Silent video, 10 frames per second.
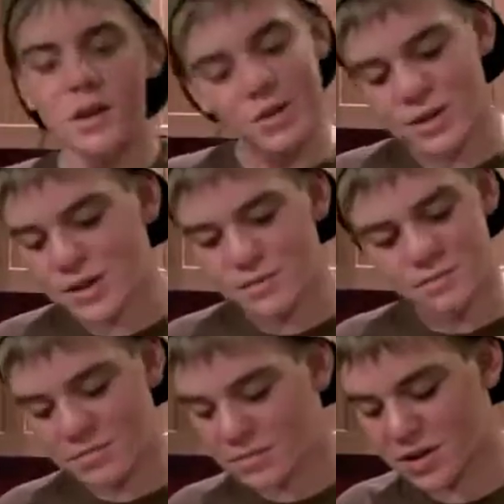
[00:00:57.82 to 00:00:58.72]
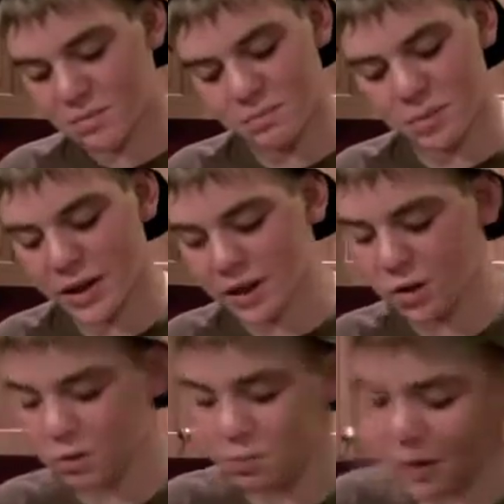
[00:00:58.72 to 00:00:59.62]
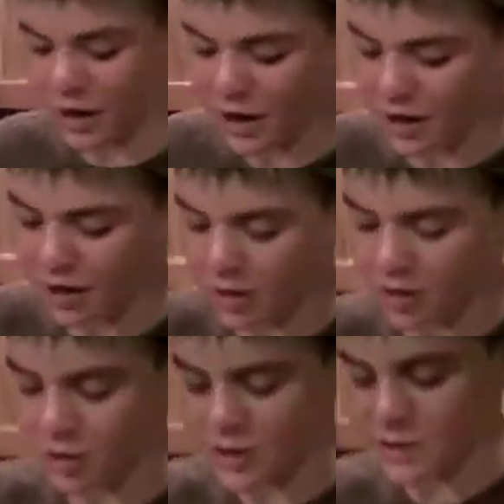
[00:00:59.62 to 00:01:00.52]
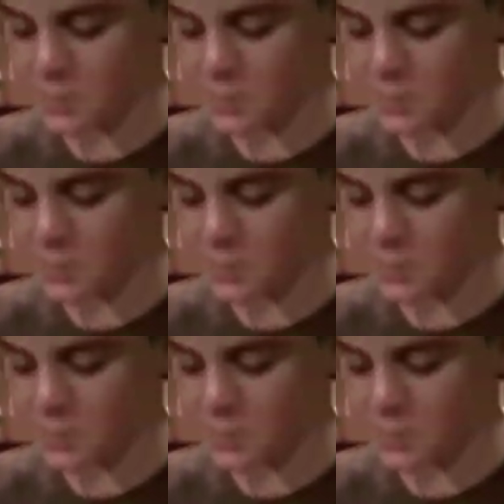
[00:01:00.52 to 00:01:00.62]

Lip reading: just some plain old pre-cut Udi's